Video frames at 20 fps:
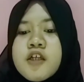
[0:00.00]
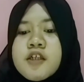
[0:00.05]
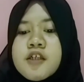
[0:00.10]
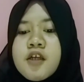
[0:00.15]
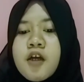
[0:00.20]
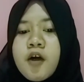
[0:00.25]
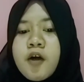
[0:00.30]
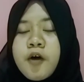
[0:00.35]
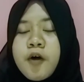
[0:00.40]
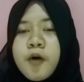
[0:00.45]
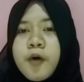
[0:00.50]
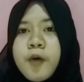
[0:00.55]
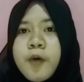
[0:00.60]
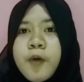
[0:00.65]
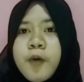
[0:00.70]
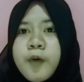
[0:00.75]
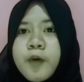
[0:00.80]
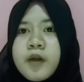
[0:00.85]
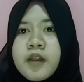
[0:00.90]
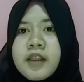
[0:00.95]
So
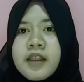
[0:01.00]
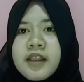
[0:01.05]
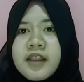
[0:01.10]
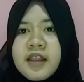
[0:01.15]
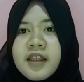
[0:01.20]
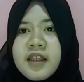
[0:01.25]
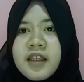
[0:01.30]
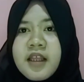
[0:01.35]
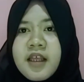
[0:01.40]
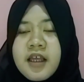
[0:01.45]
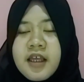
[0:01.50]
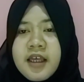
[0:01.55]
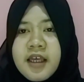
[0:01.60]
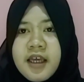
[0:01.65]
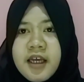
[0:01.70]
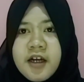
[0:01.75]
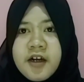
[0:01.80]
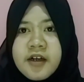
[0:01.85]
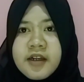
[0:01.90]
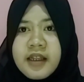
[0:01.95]

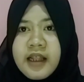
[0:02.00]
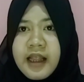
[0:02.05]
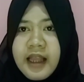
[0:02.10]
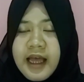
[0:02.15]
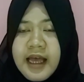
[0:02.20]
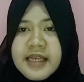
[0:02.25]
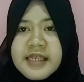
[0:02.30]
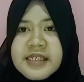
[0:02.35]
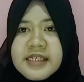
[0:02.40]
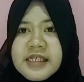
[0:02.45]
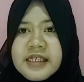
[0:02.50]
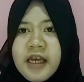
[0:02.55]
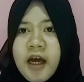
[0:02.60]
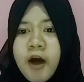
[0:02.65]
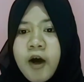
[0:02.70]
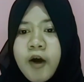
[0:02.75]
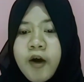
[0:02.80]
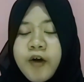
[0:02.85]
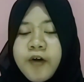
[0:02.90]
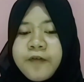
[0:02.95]
here the last
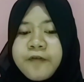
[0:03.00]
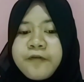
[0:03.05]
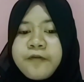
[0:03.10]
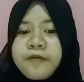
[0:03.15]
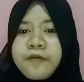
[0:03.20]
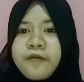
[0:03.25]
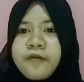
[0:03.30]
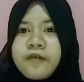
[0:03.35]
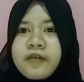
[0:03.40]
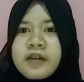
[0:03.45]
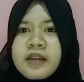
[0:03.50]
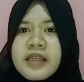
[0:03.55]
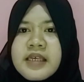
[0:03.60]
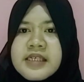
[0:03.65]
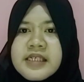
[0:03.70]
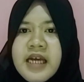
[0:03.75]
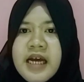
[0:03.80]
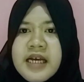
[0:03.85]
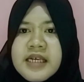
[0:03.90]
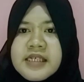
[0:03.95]
of
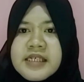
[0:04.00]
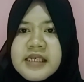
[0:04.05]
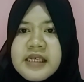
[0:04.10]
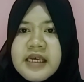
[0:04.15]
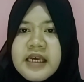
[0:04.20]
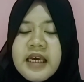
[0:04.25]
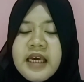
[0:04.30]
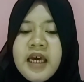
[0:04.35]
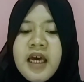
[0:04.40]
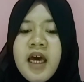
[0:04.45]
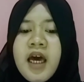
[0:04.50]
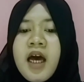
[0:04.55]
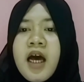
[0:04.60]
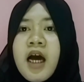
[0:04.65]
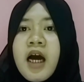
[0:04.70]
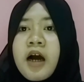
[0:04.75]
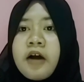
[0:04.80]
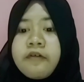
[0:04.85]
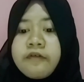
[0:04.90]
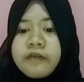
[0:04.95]
discussing
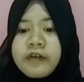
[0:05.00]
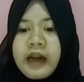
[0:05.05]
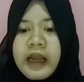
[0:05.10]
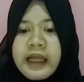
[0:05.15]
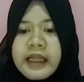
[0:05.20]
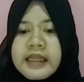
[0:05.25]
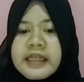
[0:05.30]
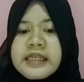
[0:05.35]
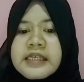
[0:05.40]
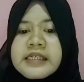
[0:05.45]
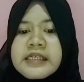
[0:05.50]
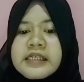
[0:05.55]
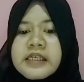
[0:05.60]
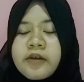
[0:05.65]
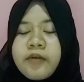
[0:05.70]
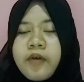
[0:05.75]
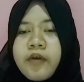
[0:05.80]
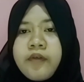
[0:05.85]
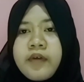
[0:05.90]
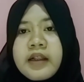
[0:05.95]
France,
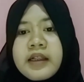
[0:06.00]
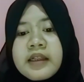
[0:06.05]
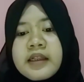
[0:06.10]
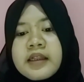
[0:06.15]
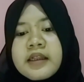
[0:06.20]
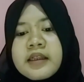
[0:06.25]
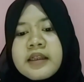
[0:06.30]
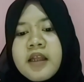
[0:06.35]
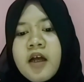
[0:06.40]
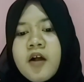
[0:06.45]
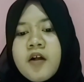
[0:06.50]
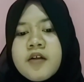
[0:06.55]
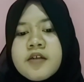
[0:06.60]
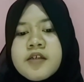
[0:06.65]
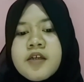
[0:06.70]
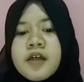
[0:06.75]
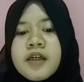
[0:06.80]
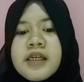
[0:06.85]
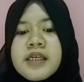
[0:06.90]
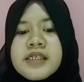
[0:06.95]
we will
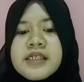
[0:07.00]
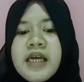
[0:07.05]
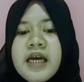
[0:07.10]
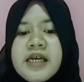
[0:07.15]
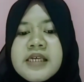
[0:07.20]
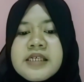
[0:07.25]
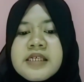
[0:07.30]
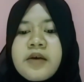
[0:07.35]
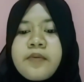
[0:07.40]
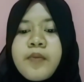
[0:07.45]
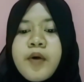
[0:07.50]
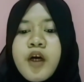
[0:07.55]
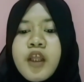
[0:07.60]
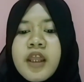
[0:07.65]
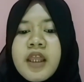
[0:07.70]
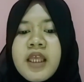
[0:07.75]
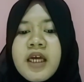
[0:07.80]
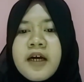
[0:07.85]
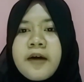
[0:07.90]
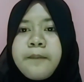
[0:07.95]
also discuss
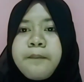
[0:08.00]
about the